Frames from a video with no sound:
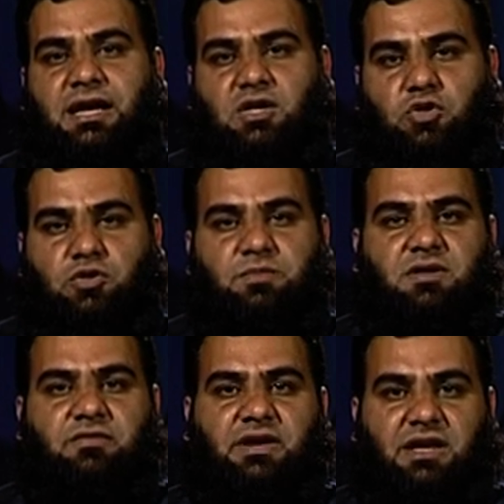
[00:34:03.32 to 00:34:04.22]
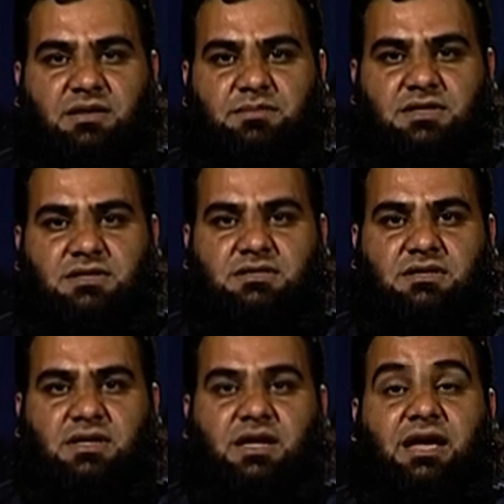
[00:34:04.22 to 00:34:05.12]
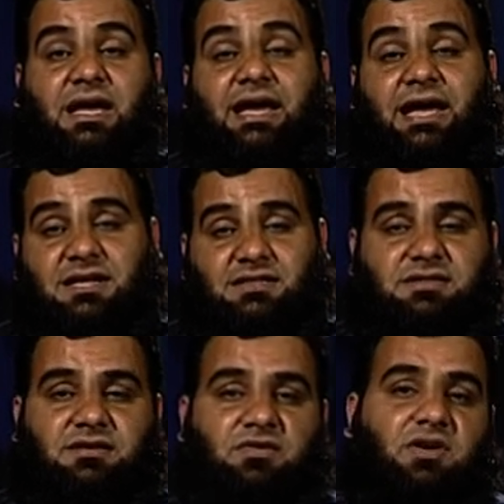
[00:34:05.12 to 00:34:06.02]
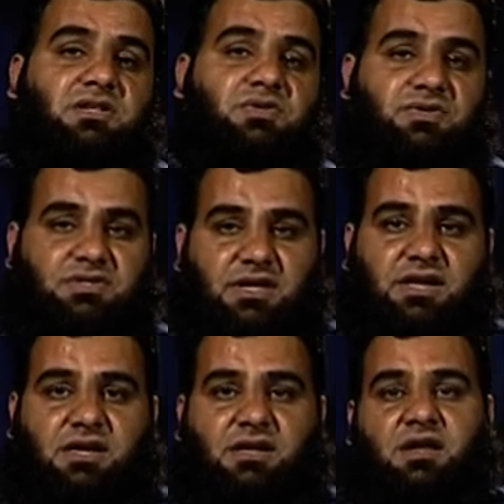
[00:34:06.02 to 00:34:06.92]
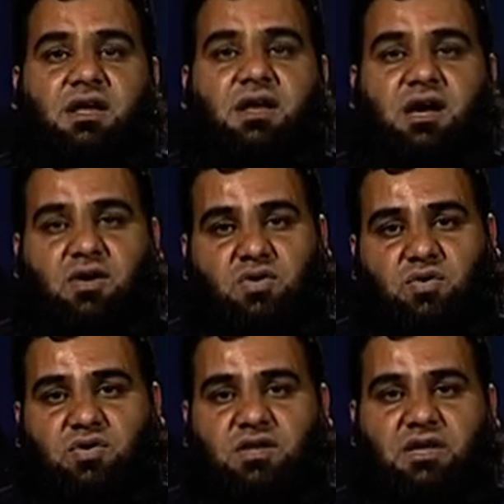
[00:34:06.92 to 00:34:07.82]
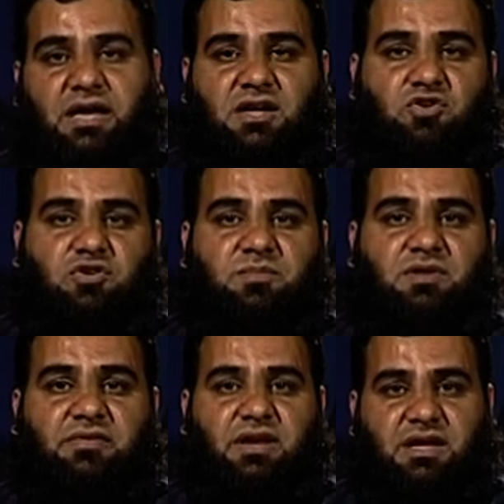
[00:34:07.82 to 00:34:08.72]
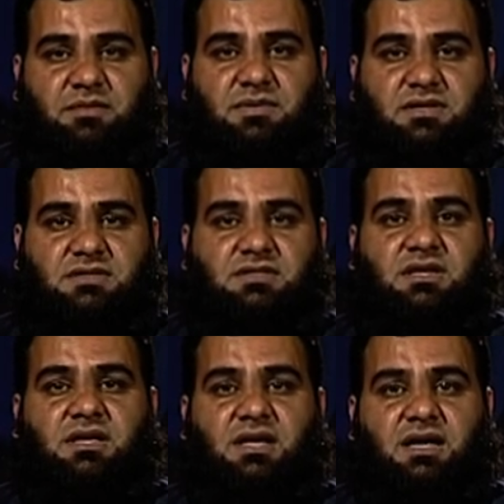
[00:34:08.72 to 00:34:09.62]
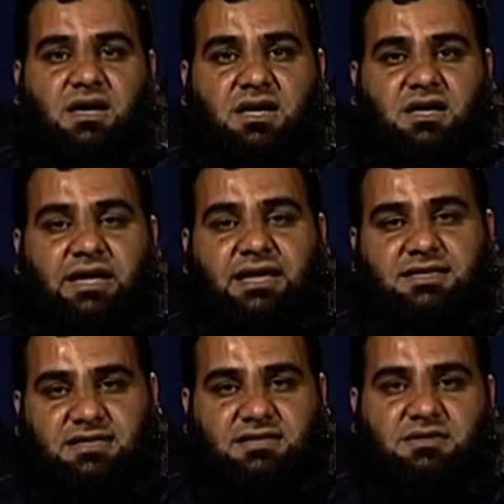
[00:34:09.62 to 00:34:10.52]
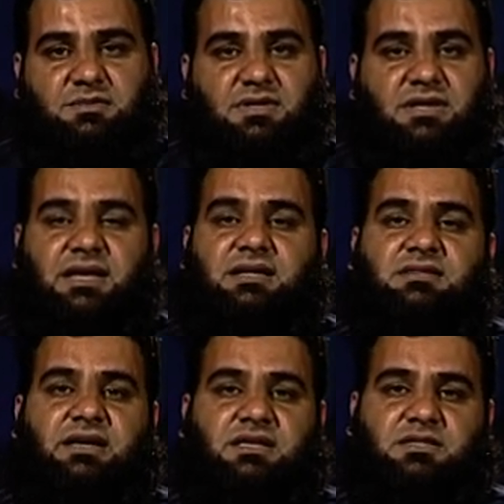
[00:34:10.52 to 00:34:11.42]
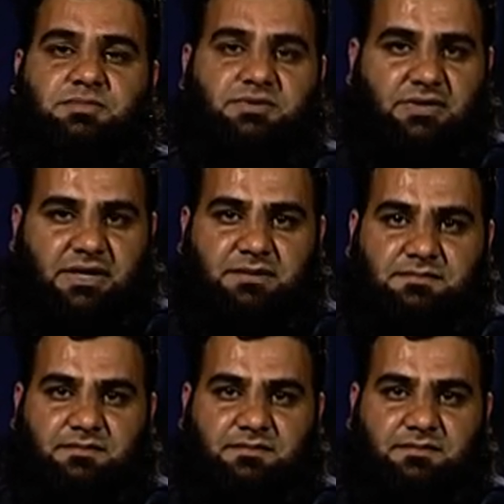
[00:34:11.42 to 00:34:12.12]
and global variables, and we also studied how local and global variables are accessible inside the program.